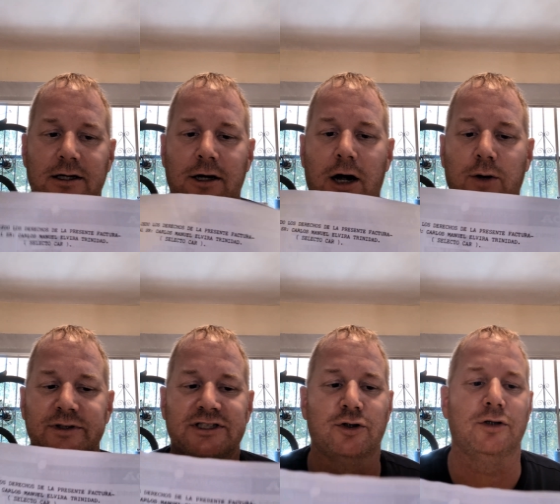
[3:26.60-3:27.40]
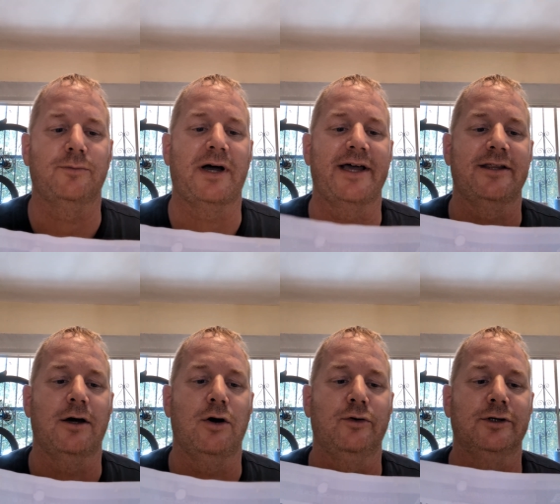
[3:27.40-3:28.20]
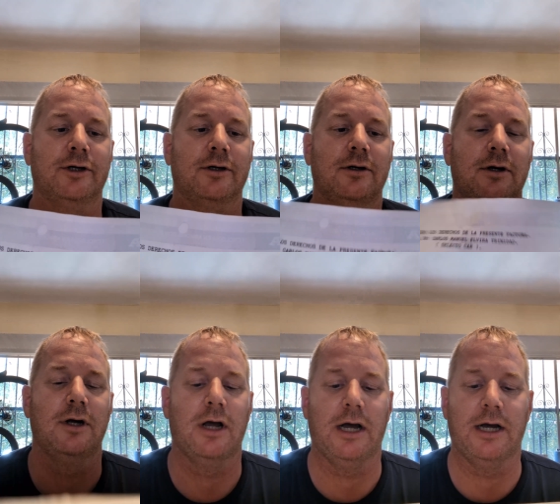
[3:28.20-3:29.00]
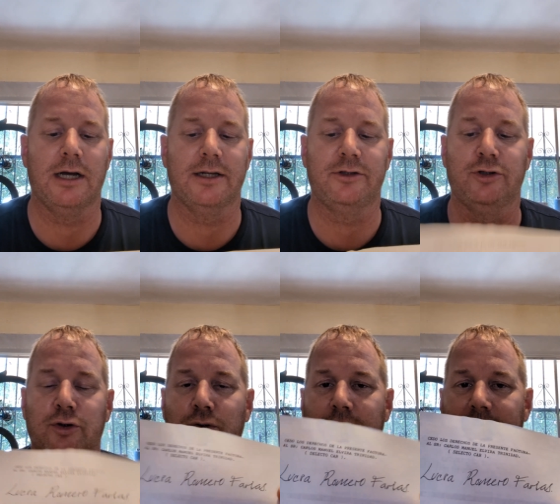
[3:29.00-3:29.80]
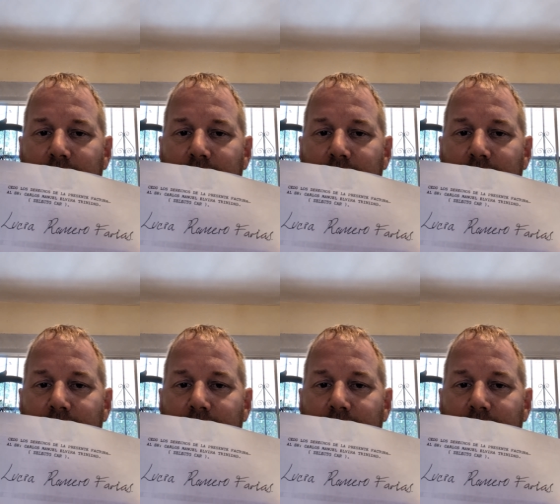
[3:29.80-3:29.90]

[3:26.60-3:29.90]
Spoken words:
the car was sold by the owner to